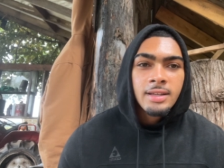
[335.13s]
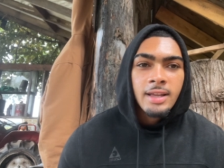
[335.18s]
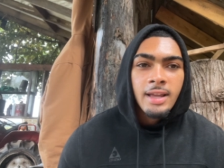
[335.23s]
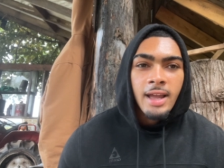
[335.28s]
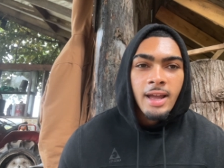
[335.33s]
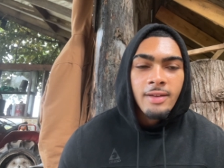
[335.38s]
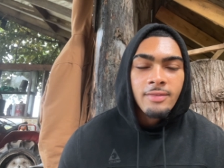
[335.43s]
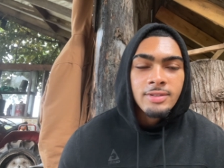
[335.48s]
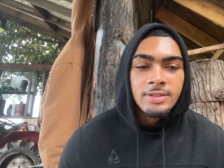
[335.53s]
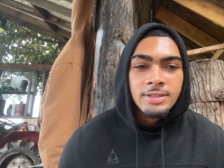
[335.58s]

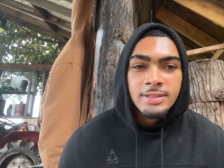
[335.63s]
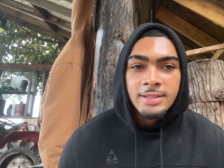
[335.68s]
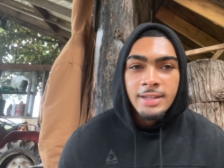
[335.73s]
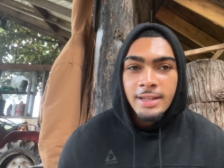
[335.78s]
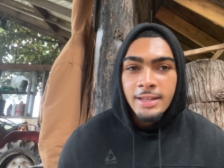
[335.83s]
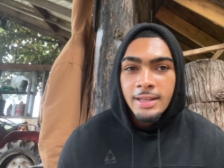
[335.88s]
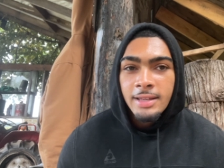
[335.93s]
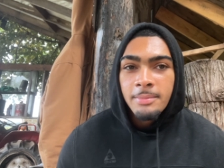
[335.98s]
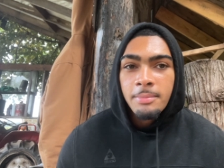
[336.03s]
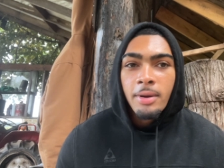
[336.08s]
having
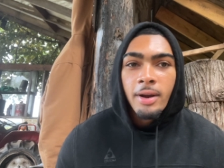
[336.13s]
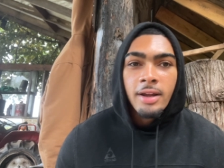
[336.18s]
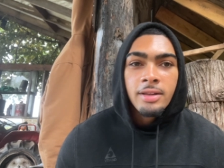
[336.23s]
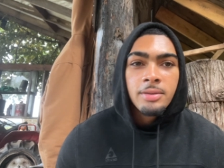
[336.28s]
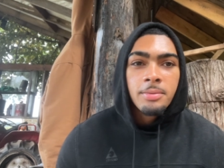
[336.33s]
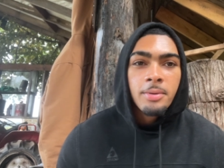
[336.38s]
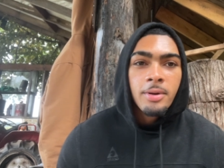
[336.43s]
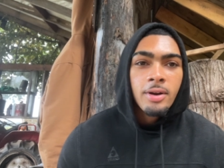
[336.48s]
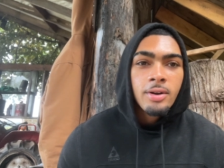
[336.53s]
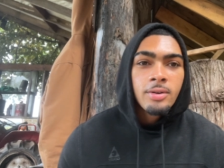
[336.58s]
stinky breath,
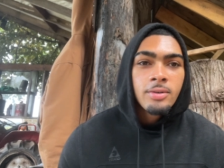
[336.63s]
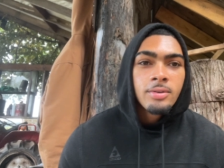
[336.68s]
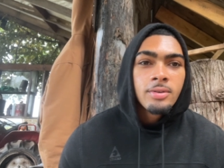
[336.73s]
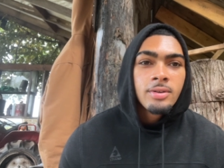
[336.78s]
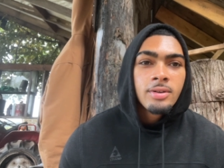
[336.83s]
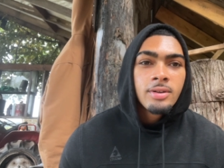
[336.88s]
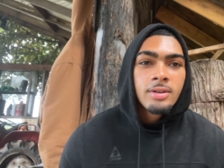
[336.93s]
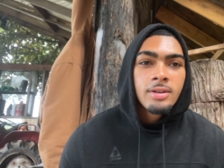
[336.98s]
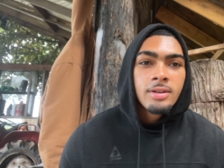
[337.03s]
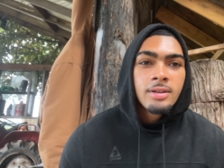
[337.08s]
bro,
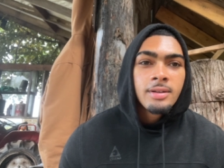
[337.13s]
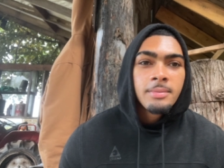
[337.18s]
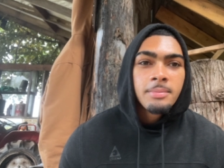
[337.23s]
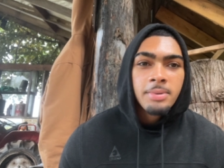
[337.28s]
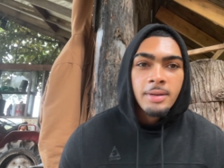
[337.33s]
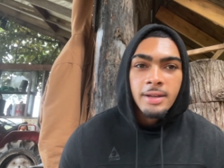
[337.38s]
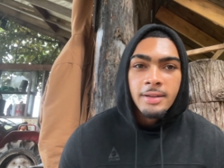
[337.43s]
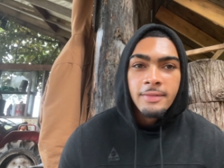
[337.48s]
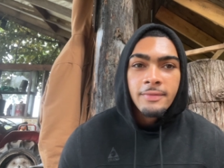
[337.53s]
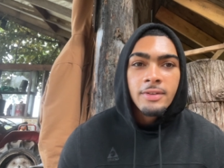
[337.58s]

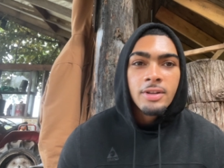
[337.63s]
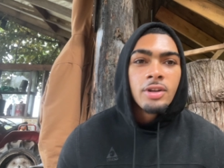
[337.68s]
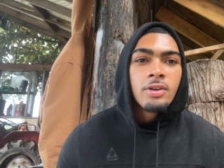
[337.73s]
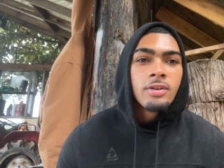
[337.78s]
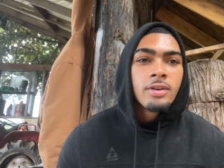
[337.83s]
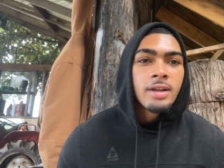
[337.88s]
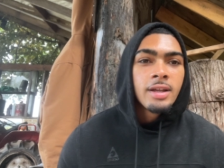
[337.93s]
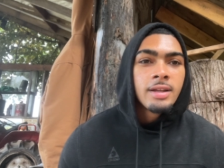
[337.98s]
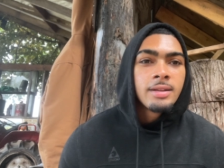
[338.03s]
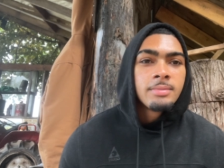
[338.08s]
playing video
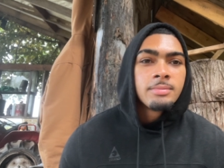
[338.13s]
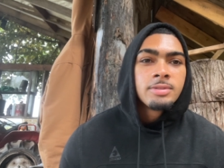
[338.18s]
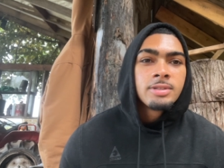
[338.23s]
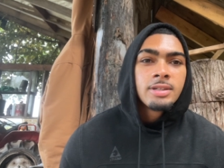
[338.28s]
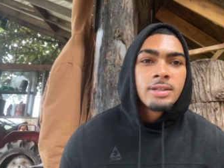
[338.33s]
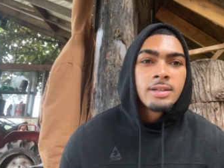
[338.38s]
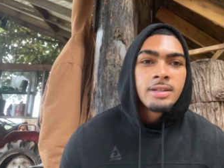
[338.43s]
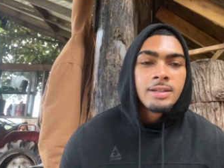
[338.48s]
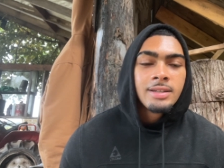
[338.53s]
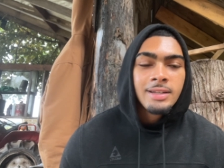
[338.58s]
games,
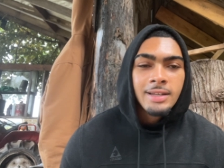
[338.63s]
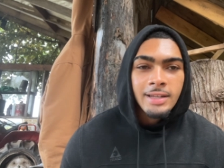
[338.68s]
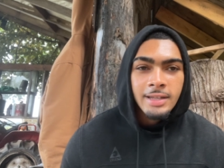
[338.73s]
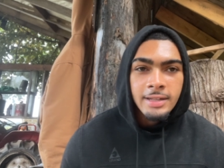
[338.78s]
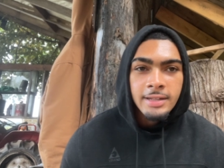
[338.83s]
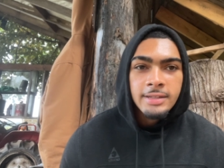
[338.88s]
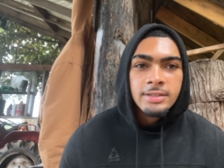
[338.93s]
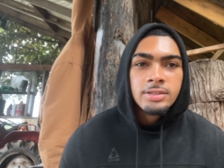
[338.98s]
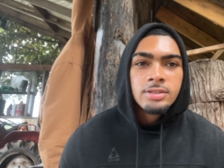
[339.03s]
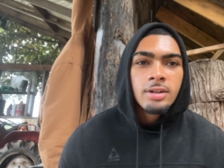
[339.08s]

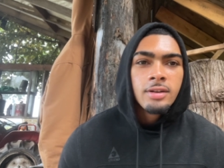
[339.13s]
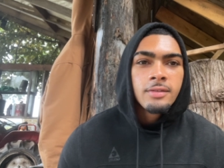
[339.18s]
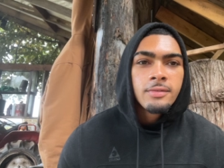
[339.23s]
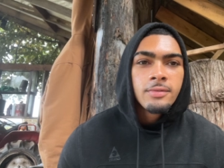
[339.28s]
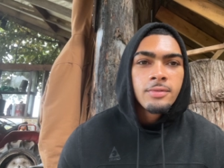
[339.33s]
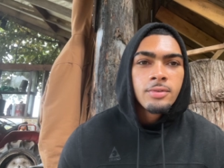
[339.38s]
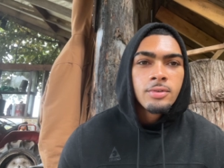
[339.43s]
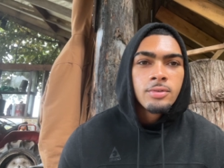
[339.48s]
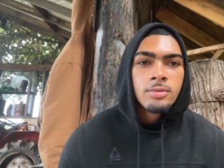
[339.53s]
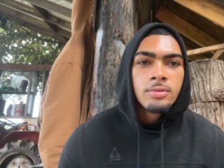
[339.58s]
eating junk
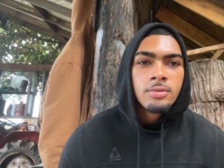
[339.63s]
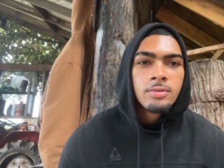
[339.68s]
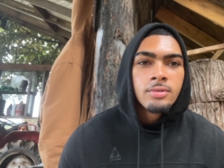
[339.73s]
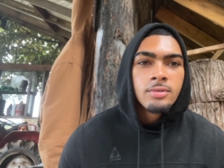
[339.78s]
food,